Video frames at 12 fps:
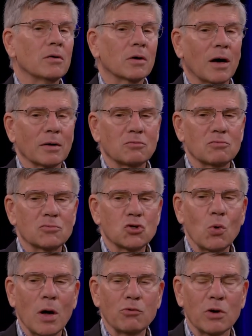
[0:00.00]
are like
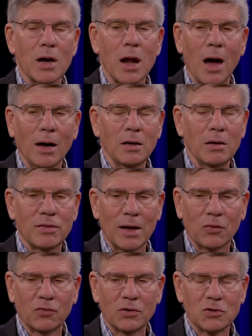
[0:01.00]

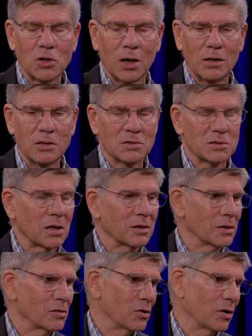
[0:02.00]
290,000 Chinese studying
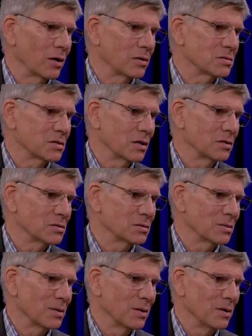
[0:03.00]
in the United States,
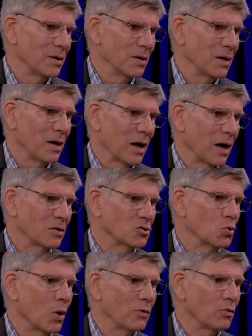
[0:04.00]
and
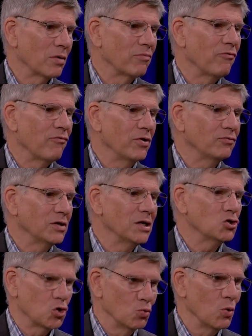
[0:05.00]

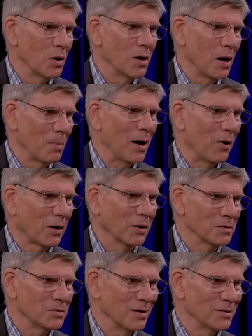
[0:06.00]
252
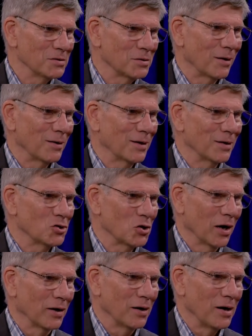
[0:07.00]
Americans studying in
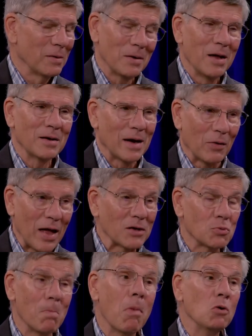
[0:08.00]
China. Now that's
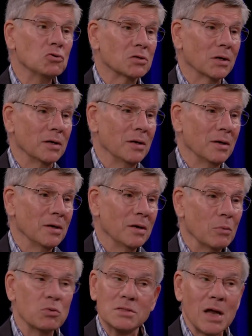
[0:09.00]
mostly, it
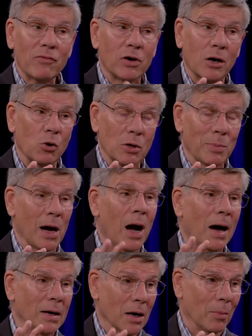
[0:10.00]
was never going to be a
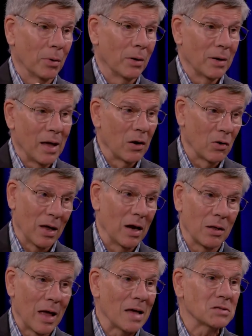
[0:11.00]
high number, and
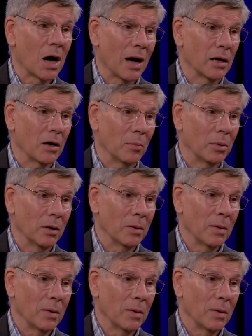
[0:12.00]
as high a number,